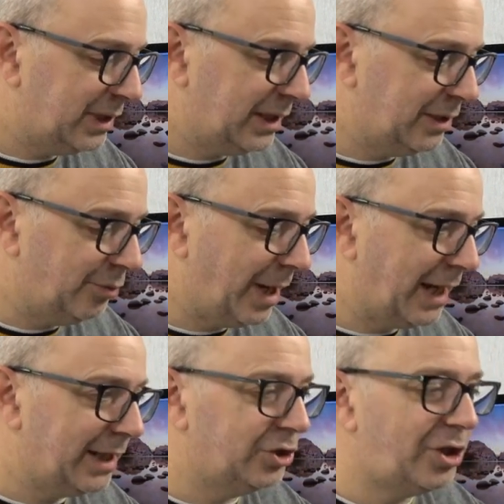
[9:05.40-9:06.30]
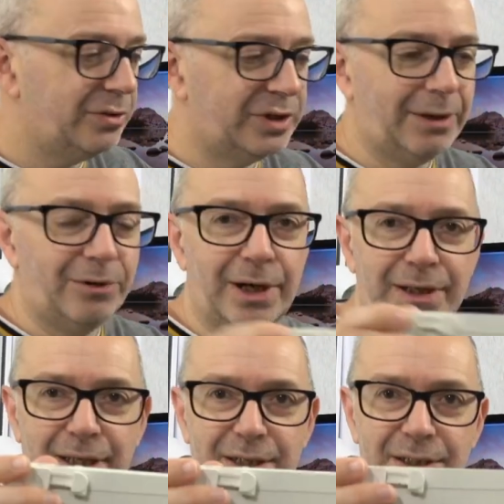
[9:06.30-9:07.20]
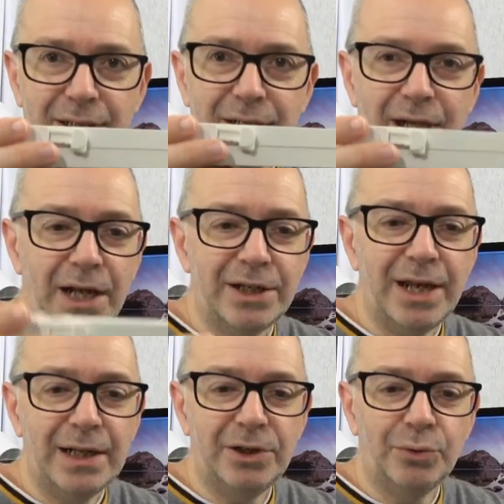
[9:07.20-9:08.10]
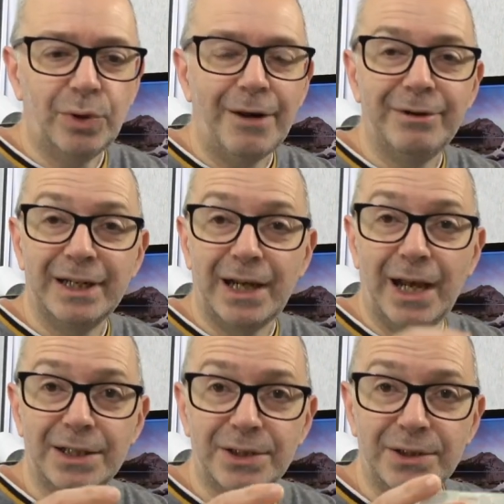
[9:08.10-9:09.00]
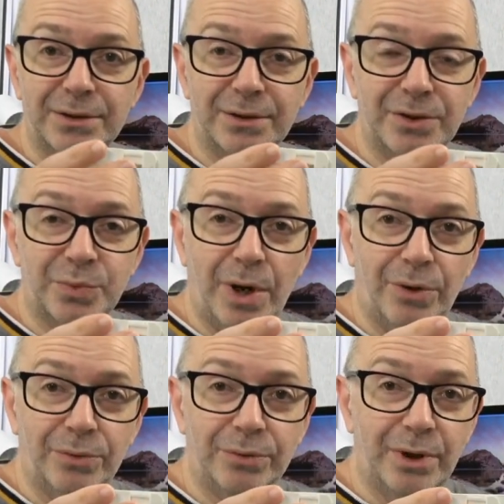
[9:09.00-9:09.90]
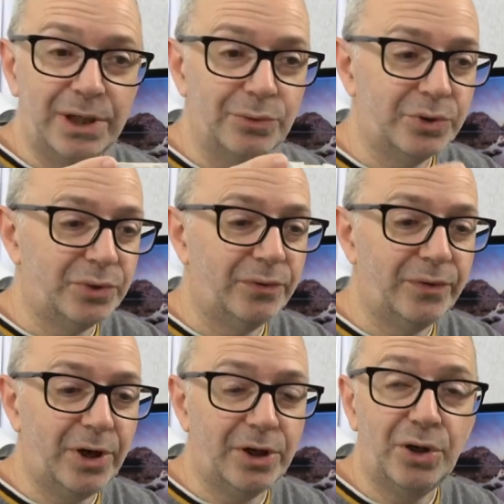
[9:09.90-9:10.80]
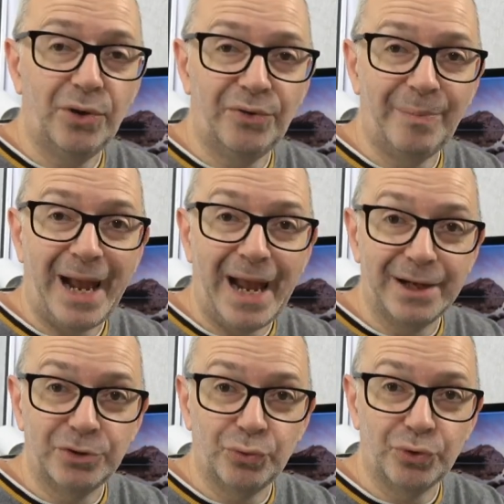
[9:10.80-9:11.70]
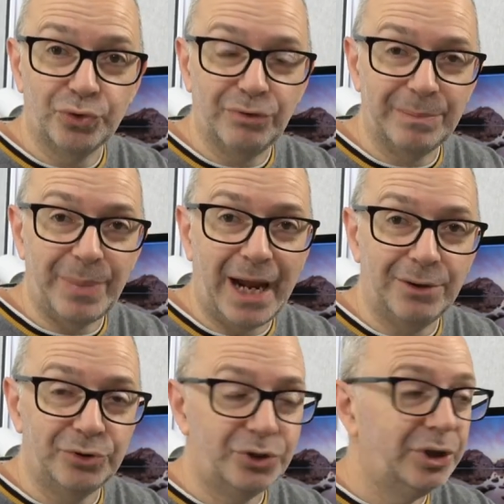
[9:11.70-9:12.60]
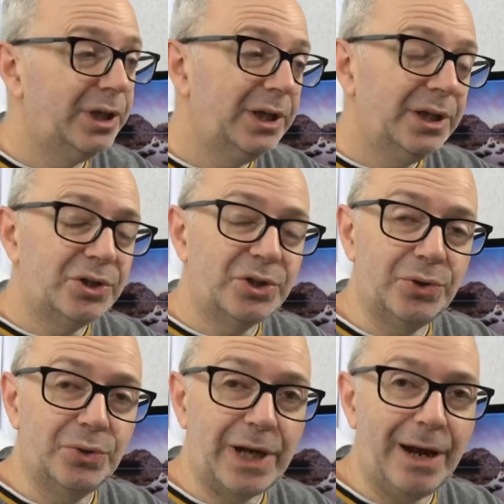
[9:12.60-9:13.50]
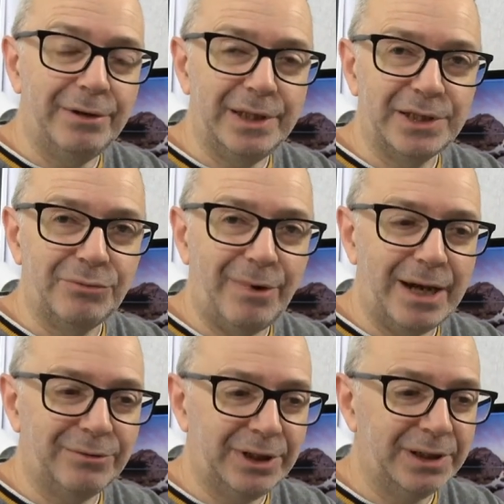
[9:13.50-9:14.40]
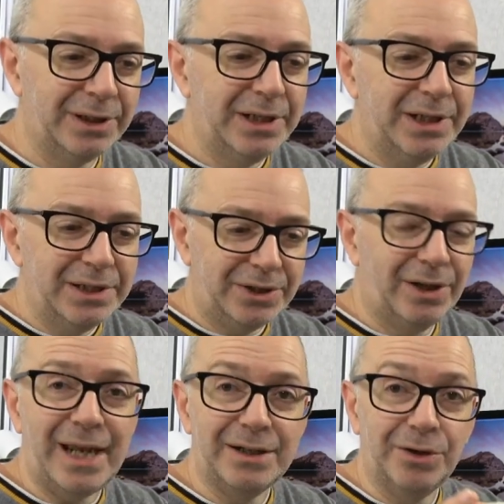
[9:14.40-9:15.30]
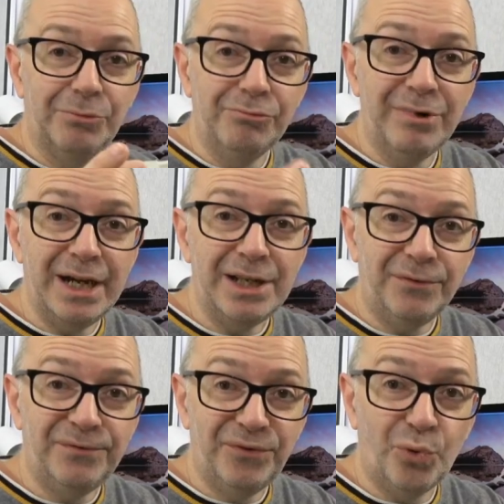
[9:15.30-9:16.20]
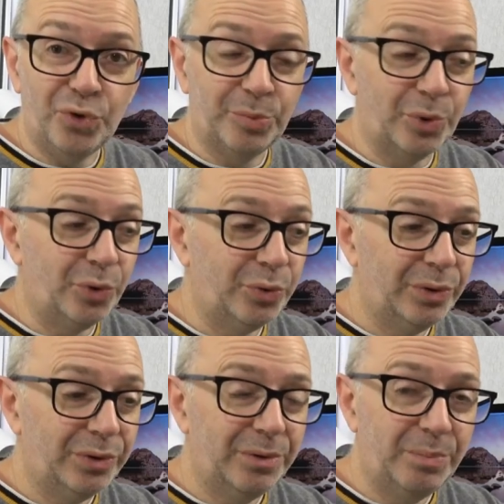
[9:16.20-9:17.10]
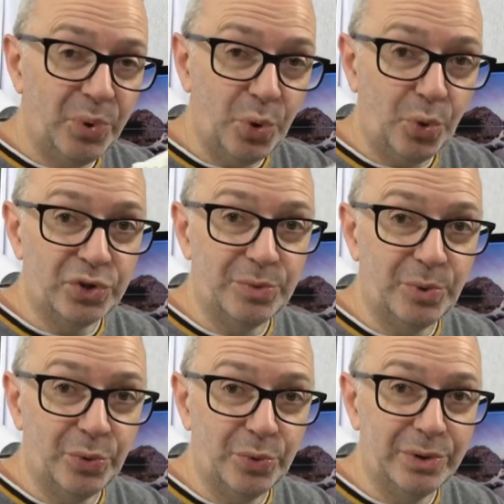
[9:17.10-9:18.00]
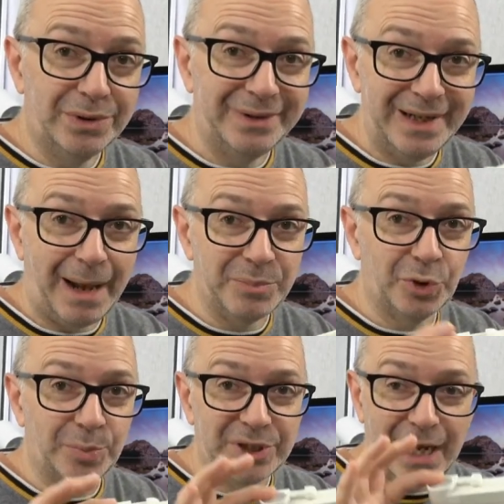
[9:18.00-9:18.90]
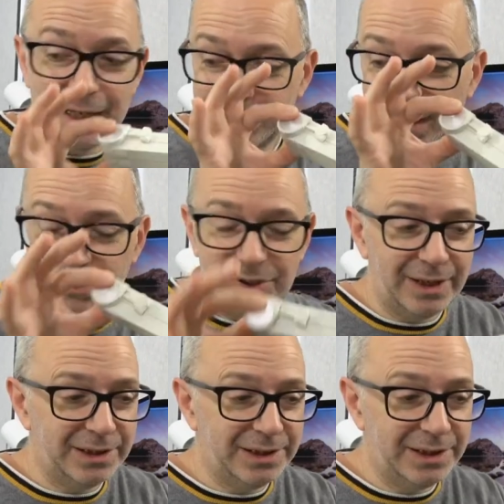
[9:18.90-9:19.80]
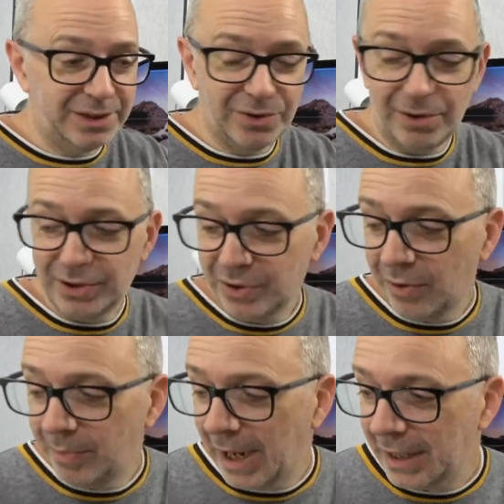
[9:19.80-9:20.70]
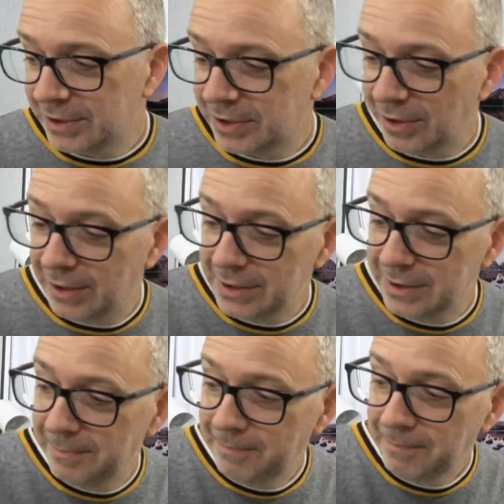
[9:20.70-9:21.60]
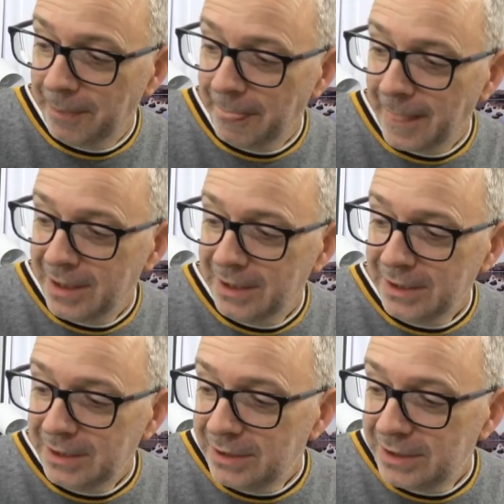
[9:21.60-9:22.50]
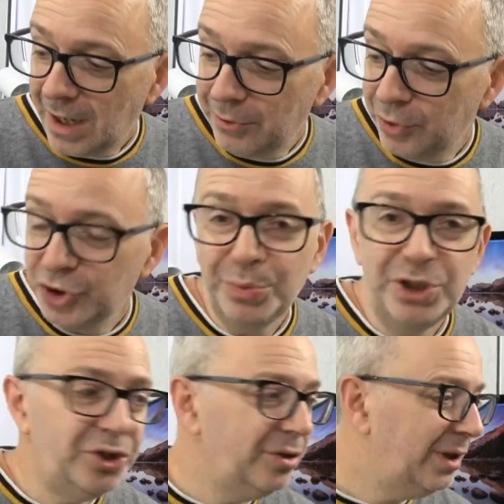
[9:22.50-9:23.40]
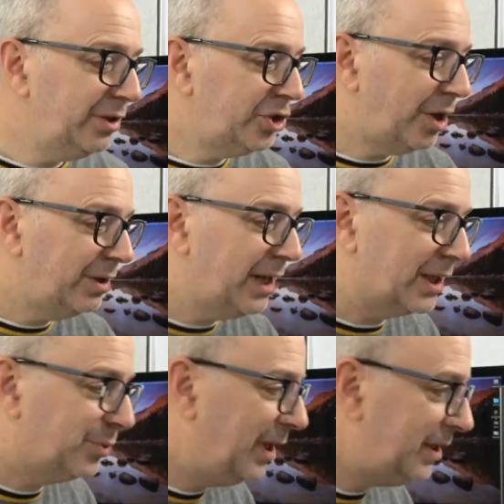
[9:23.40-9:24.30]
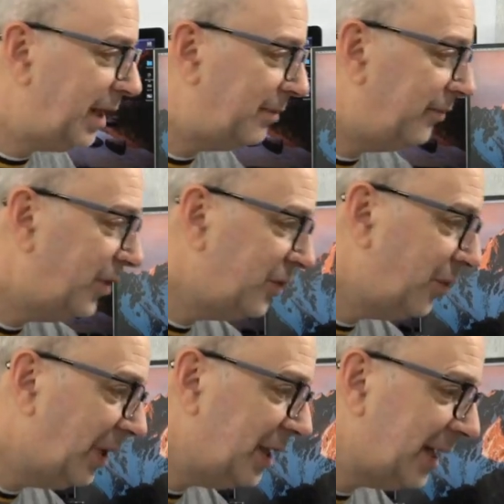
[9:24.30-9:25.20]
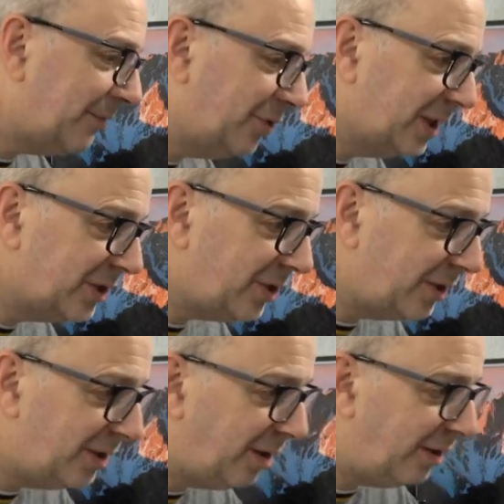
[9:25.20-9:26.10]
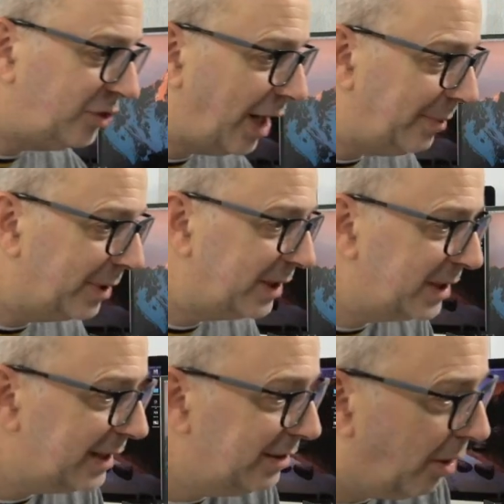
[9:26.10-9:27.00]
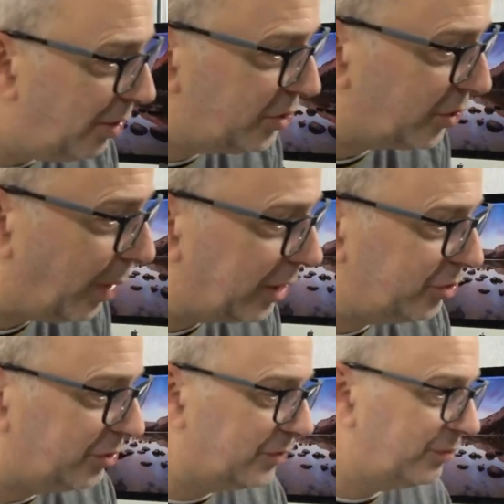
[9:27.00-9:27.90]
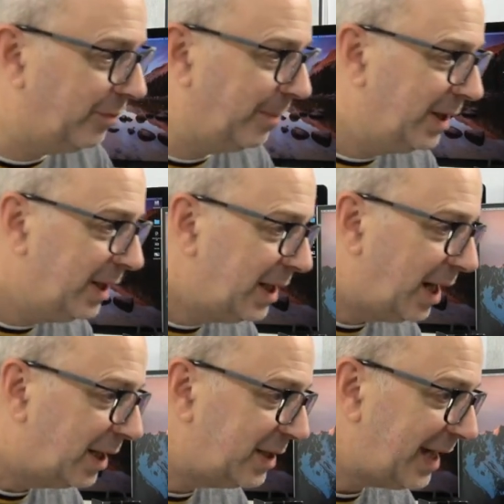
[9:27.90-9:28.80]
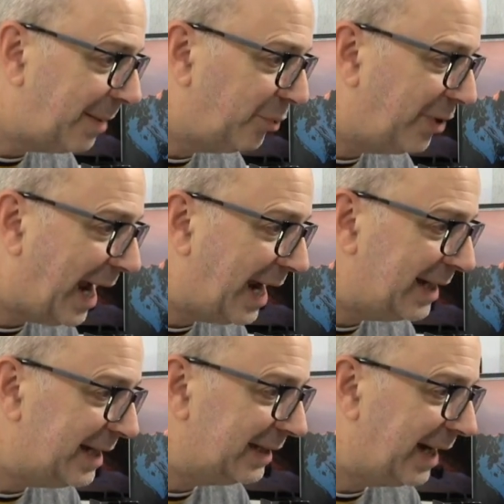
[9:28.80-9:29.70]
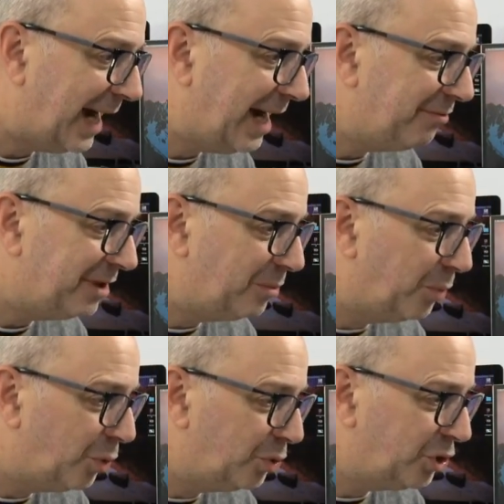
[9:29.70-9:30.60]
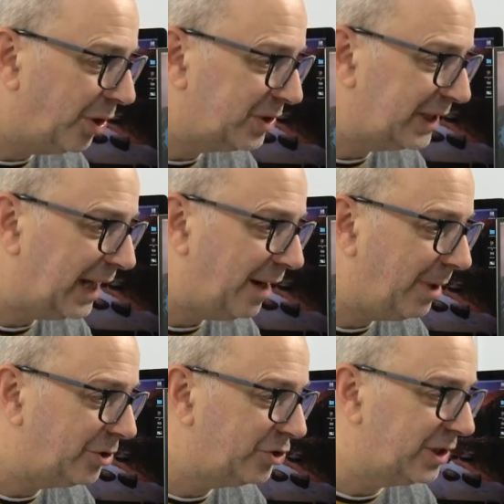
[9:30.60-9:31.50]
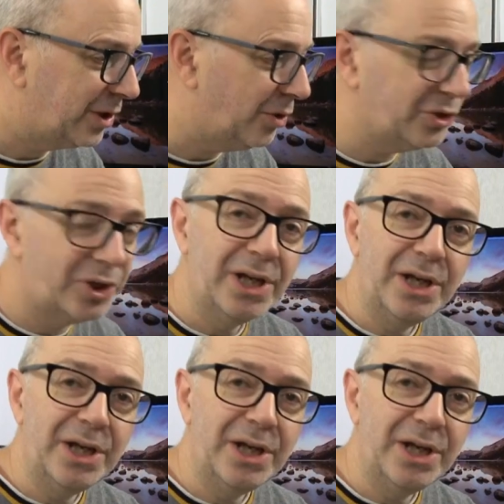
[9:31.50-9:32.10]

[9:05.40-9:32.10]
neat little package goes down like this and you get a little carrying case as well a little sort of a uh, cloth bag drawstring pouch to carry this around in so again a really affordable portable laptop stand that goes down into this nice compact size so what should we show you, show you next? Well, let's ha- first of all let's have a look inside the live chat. We can see lots of questions from uh, Sabri Ali and Harry Walsh asking how much does it cost.